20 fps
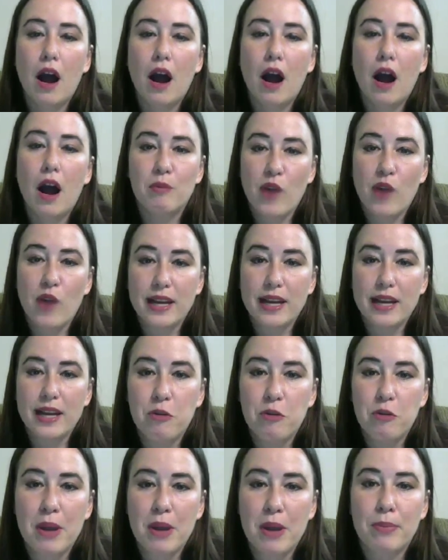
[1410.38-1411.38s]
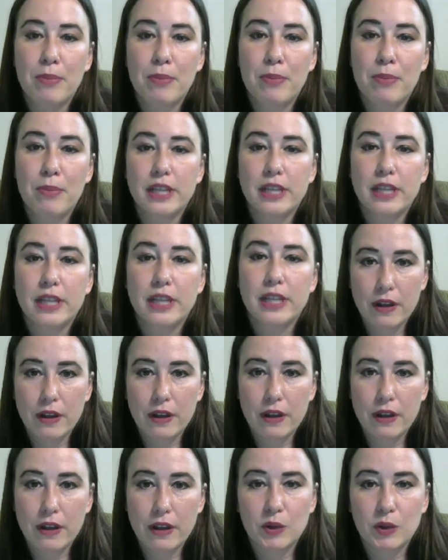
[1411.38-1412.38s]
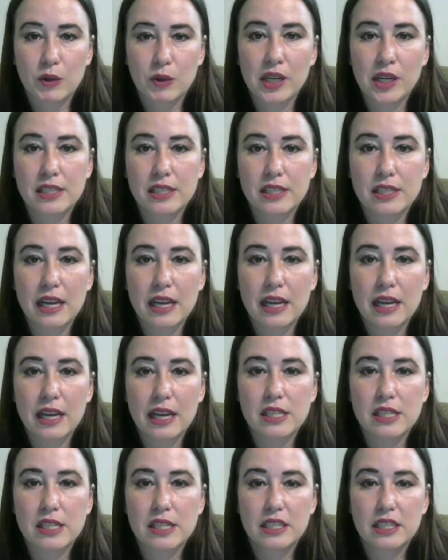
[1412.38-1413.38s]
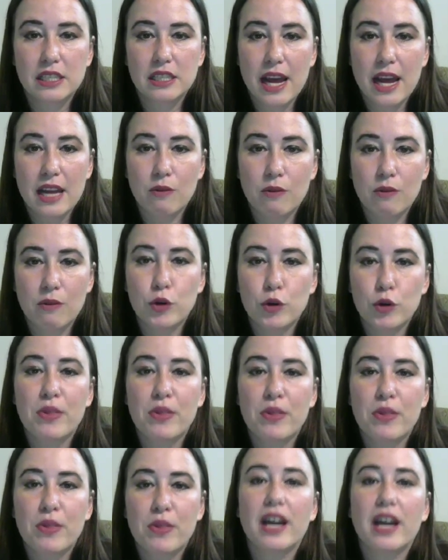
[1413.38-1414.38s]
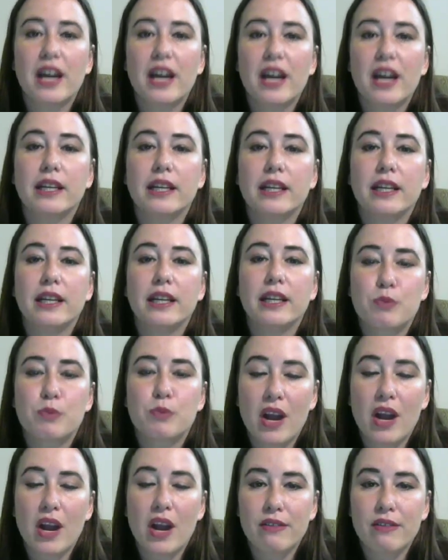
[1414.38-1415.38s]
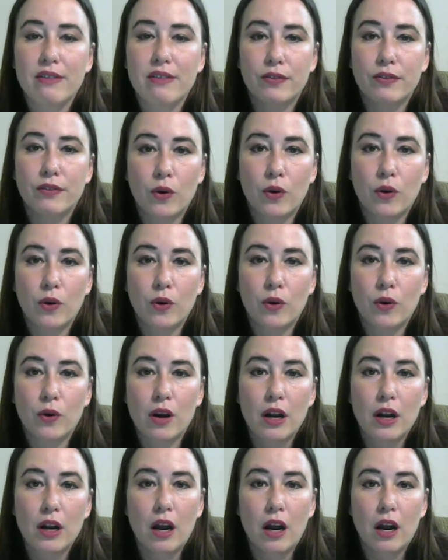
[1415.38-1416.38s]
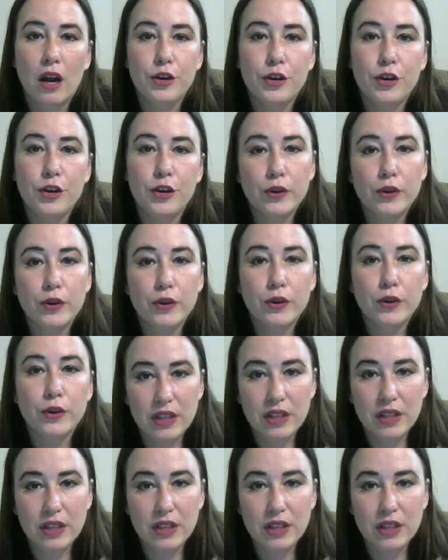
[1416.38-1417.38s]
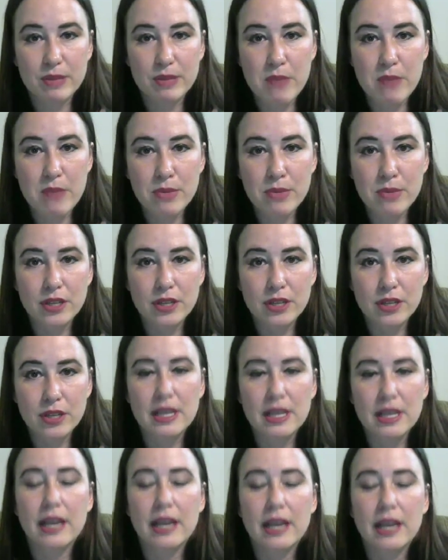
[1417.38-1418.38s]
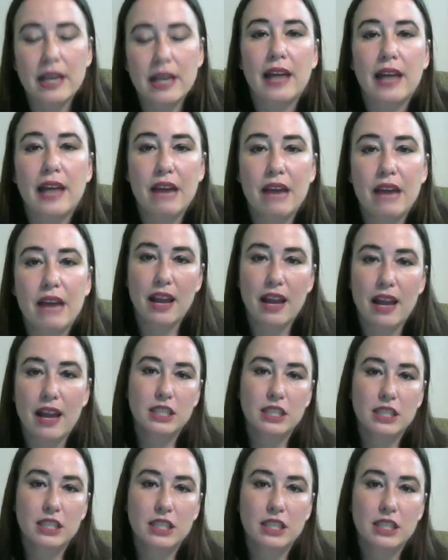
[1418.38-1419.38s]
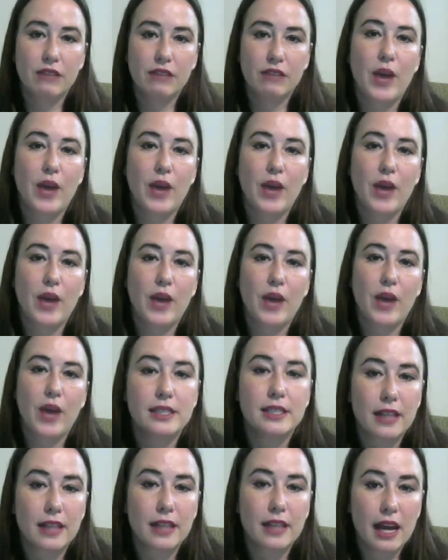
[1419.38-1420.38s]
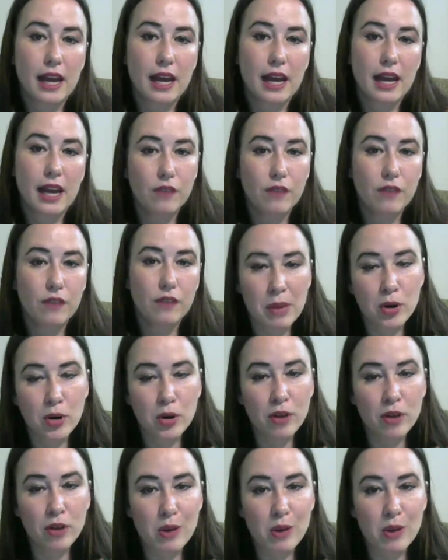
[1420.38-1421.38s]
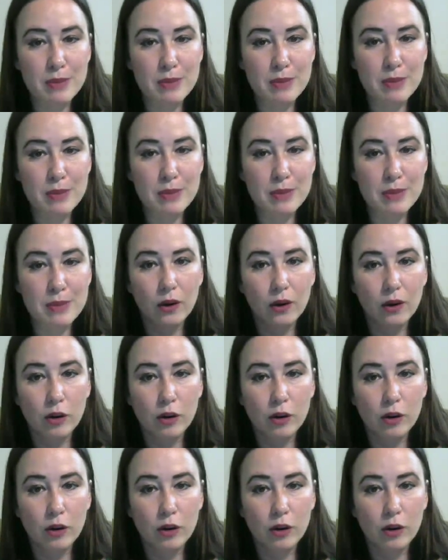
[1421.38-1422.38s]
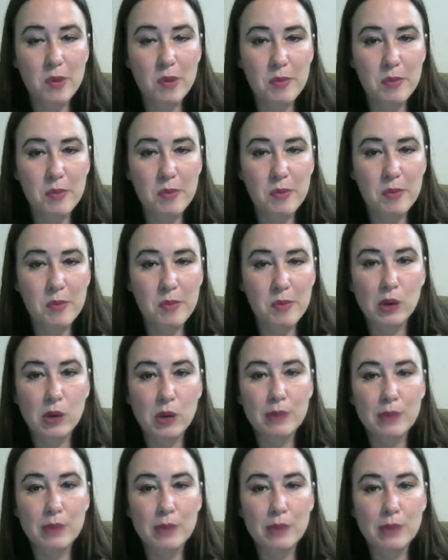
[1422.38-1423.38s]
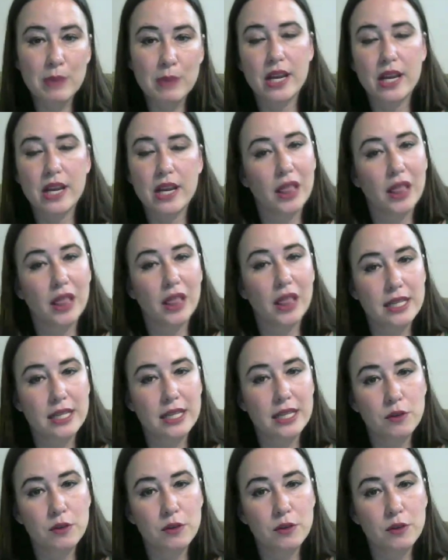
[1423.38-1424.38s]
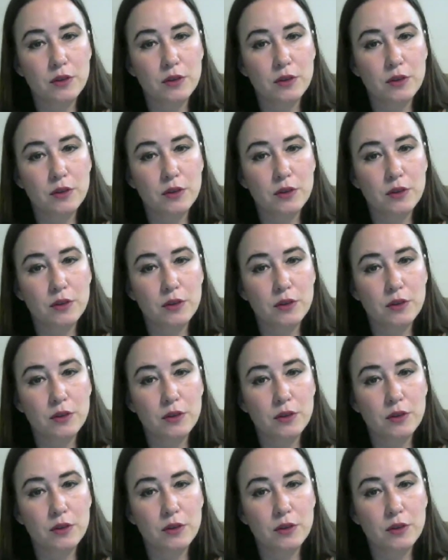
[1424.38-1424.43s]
Right now, my particular favorite one is a chat room that is private for new Groovin Rhythms members, and I have to actually give you access to that. If you're a member of my website or become a member of my website and would like to